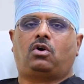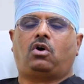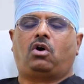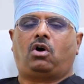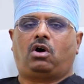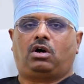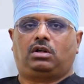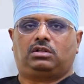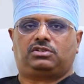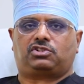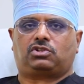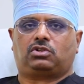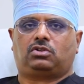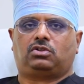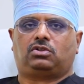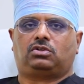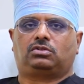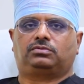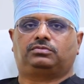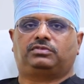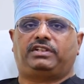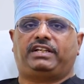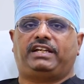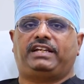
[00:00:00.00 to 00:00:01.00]

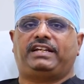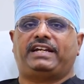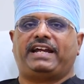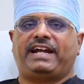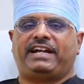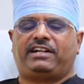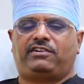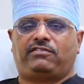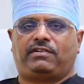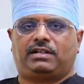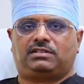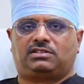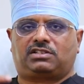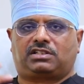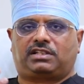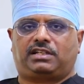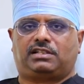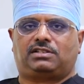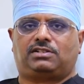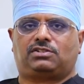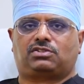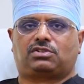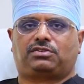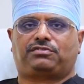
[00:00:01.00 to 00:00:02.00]
Also, in advanced
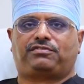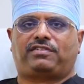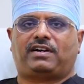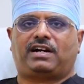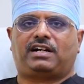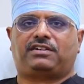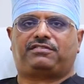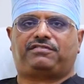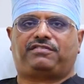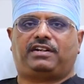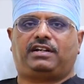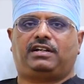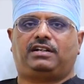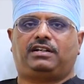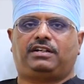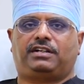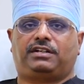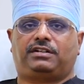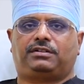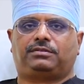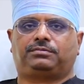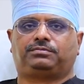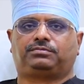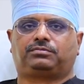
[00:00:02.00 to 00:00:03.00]
cases of heart
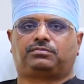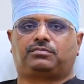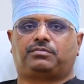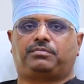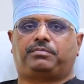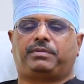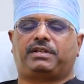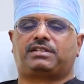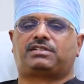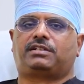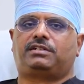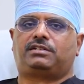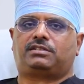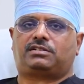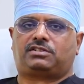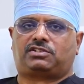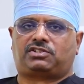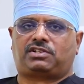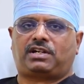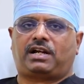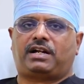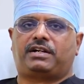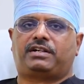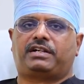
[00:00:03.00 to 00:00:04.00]
failure, patients
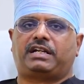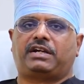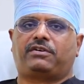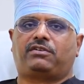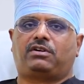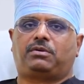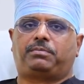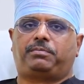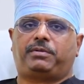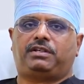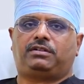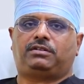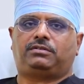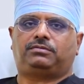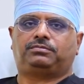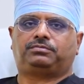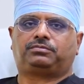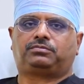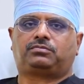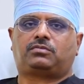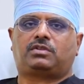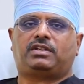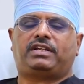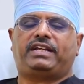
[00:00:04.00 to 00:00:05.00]
start developing
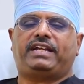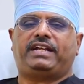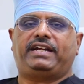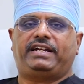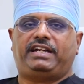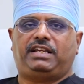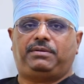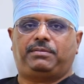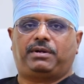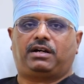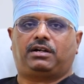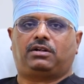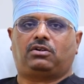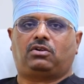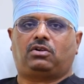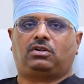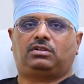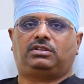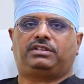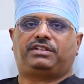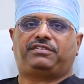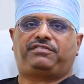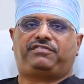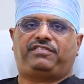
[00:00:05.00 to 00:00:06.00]
edema
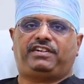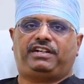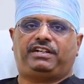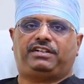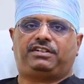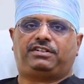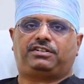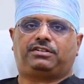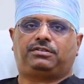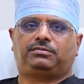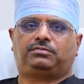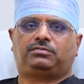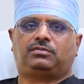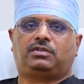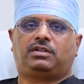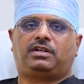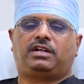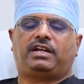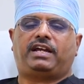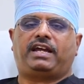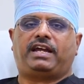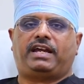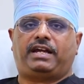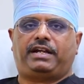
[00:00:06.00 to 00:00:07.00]
on the feet
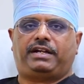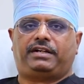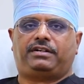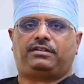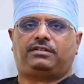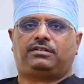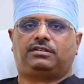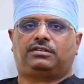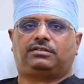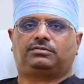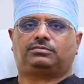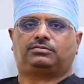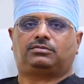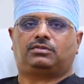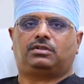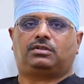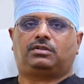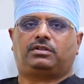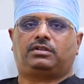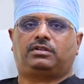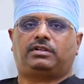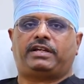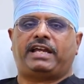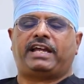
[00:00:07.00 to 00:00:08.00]
and
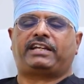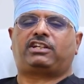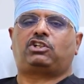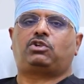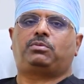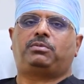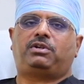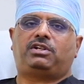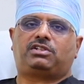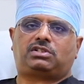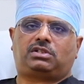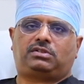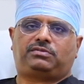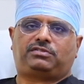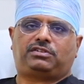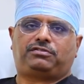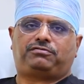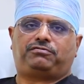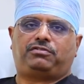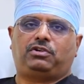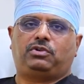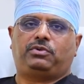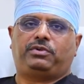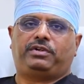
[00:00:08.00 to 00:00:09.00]
accumulation of a
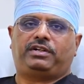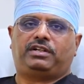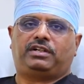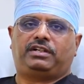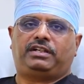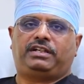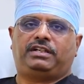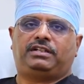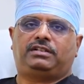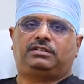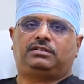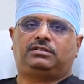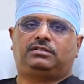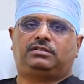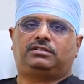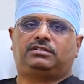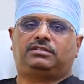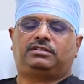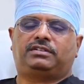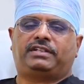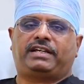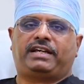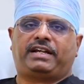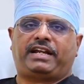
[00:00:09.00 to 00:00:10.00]
fluid in
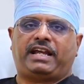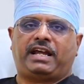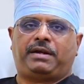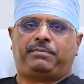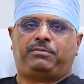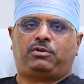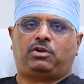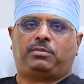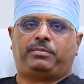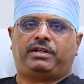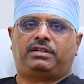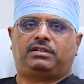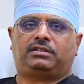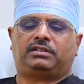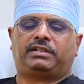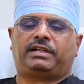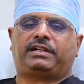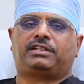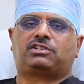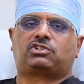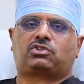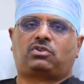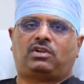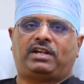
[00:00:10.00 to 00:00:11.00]
their abdomen,
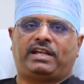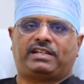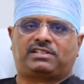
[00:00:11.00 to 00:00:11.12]
that is called